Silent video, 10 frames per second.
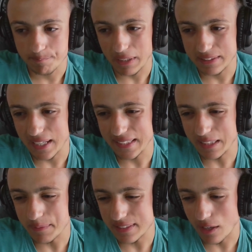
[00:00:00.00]
yeah,
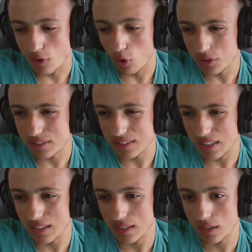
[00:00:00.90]
that mistake cost
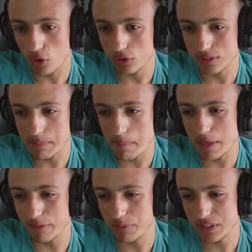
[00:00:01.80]
him a
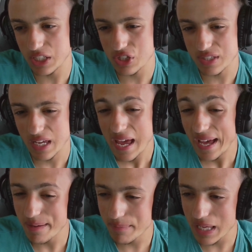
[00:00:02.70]
bit of positions,
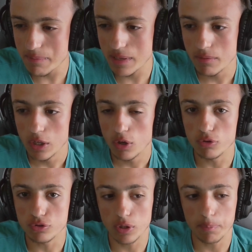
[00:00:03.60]
and maybe
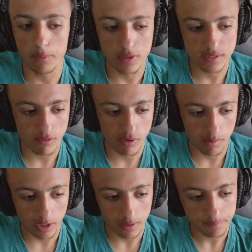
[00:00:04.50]
also the points here in
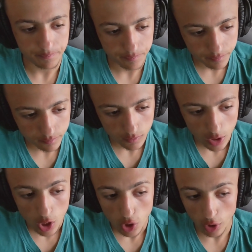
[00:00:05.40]
Imola.
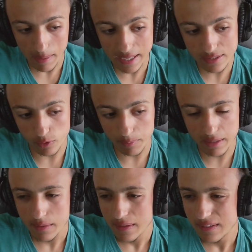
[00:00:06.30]
Not the best for
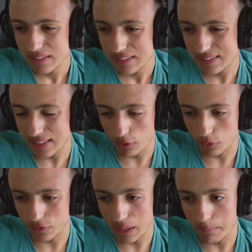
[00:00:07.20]
me. 7 out
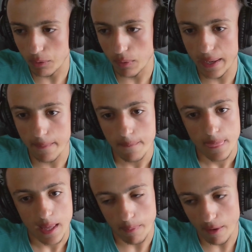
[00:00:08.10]
of 10, by the way.
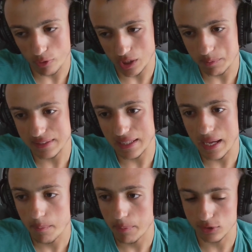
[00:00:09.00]
Apart from that
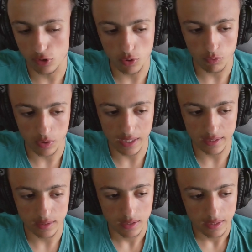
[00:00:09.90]
mistake, pretty solid
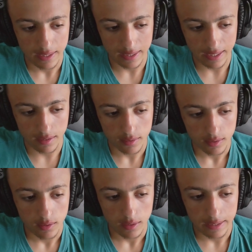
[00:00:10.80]
weekend again.
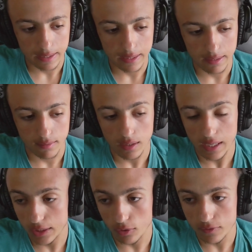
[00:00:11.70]
And
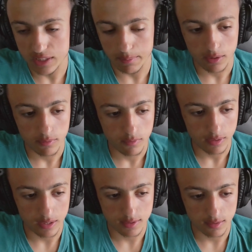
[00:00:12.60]
I obviously, mate,
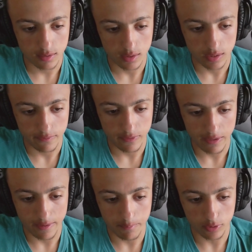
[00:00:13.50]
that's a
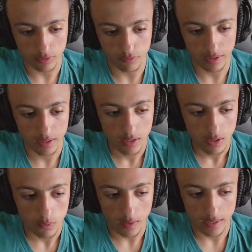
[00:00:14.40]
very, very important thing
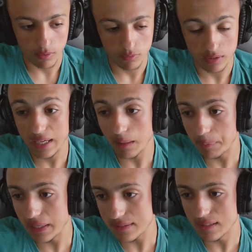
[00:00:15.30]
right now. The
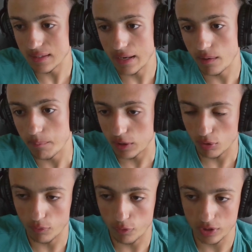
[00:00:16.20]
Alpine isn't there, in
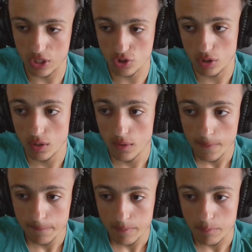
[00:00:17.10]
particular for the engine,
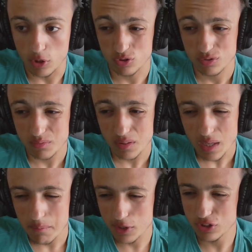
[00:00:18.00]
because
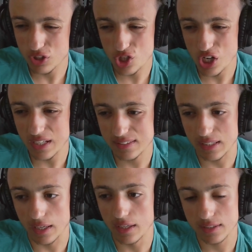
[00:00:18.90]
the
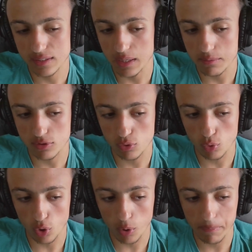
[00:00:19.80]
chassis seems
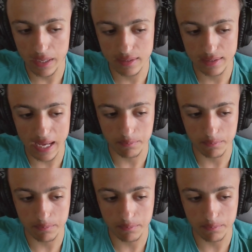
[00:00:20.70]
to not be that